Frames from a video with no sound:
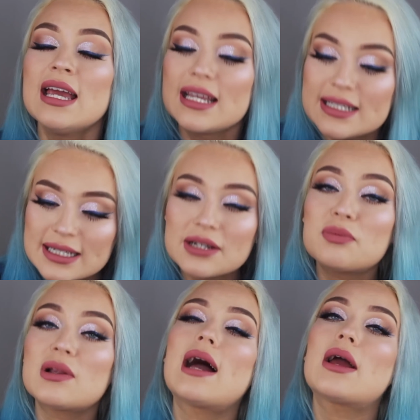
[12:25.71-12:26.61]
It did
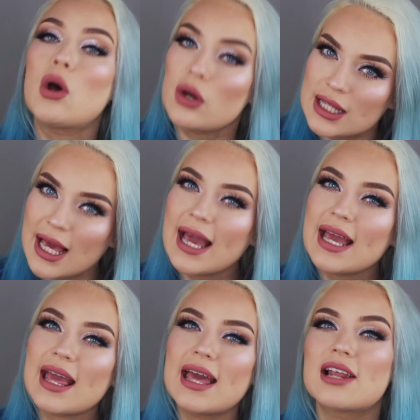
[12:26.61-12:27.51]
apply
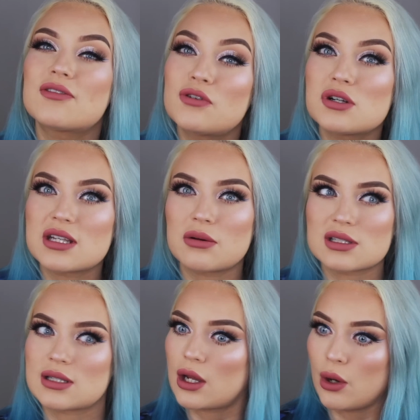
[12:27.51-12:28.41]
okay and at first I
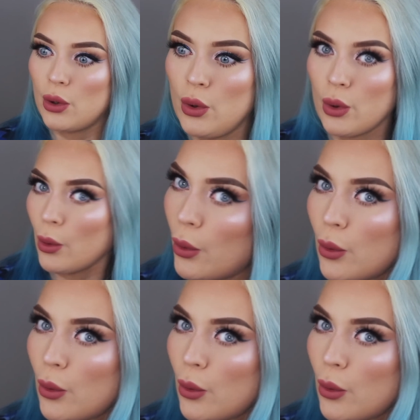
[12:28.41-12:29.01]
was like, oh,